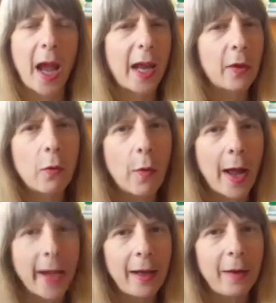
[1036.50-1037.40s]
in a
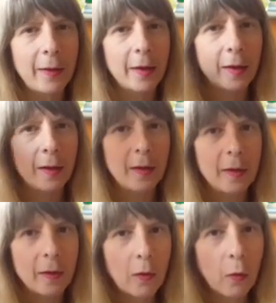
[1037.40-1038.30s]
way,
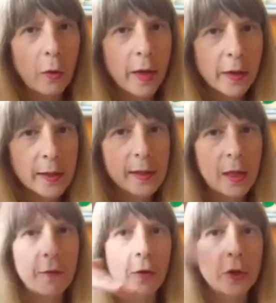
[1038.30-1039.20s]
all the other
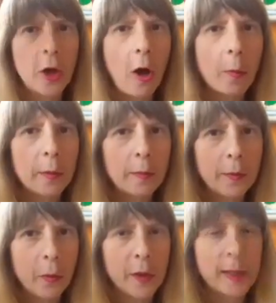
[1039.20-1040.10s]
stuff on top,
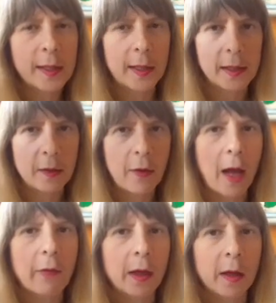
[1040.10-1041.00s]
all this sense of
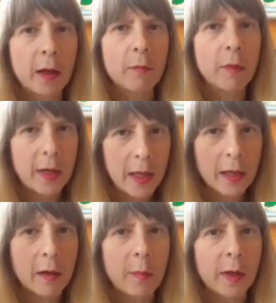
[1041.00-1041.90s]
having money
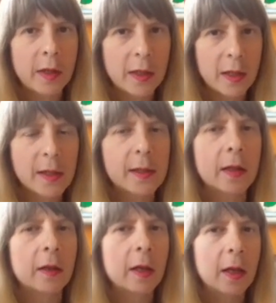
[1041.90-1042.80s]
and abundance
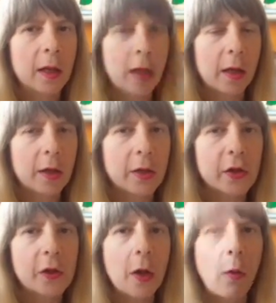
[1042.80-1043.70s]
and
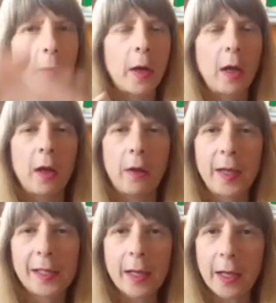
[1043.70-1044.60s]
so on,
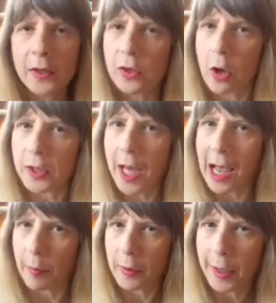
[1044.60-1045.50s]
things like that start to
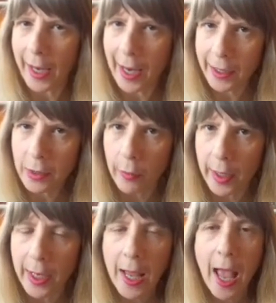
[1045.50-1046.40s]
happen
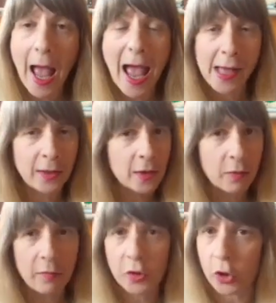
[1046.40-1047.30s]
anyway, and
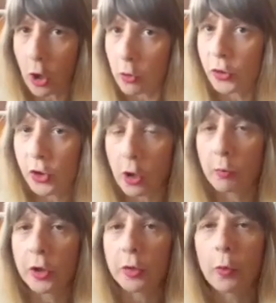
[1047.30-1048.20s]
so
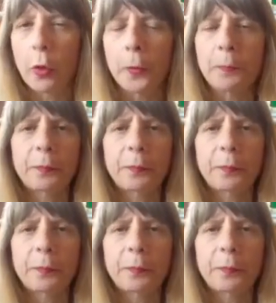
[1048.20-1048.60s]
much more.